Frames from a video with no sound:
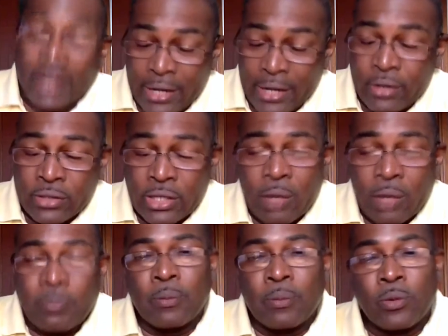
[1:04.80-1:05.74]
hear the young
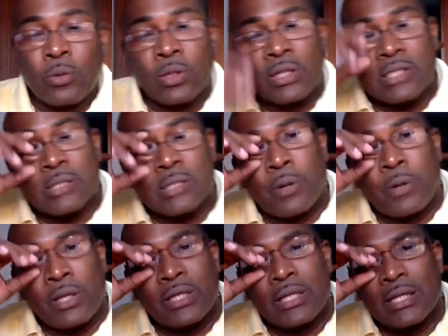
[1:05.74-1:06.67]
people who are
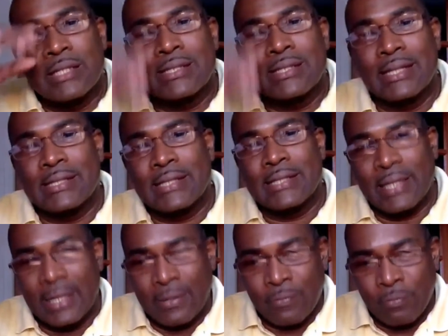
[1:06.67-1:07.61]
disappointed in the sense that
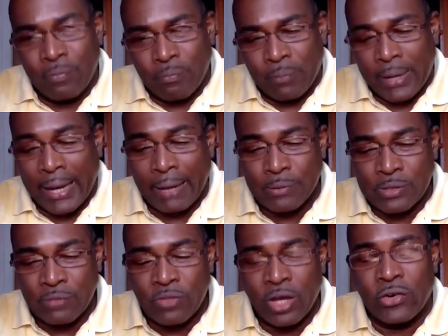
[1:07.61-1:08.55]
they perhaps
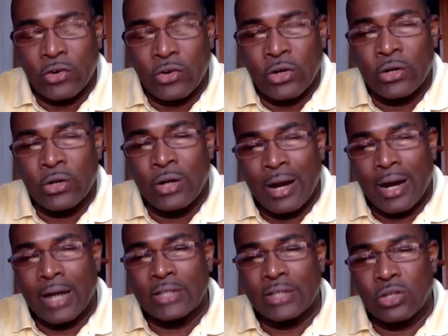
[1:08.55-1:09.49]
have not heard
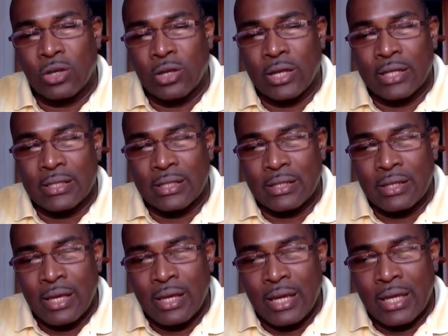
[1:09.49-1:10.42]
articulated
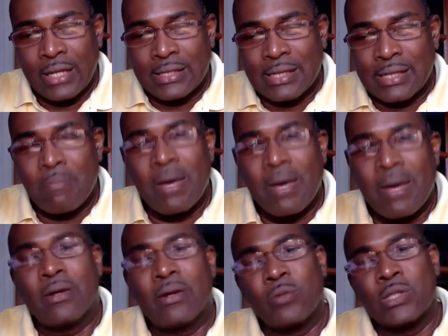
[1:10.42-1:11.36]
in the same
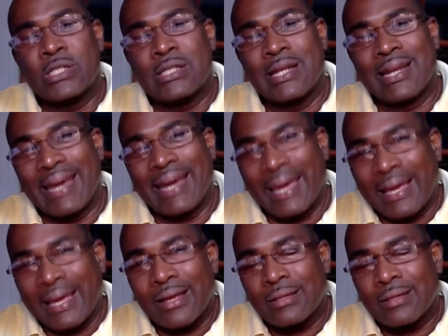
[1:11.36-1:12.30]
manner in which they'd like
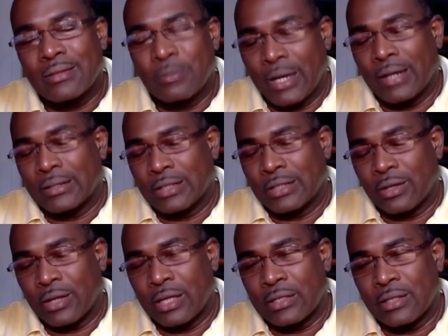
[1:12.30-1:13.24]
to be
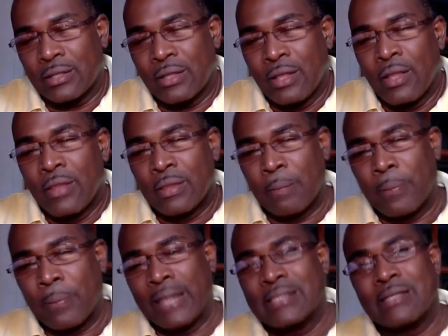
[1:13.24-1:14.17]
articulated, the
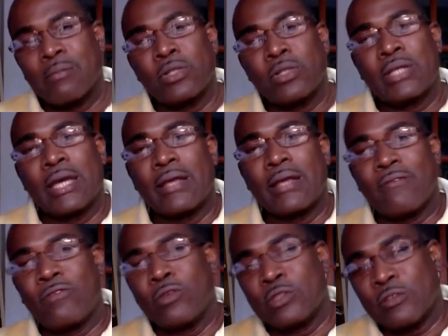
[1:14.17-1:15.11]
plans about taking the
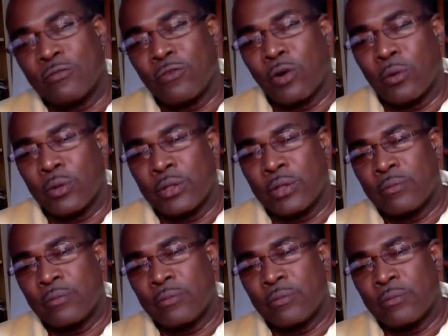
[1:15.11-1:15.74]
future forward.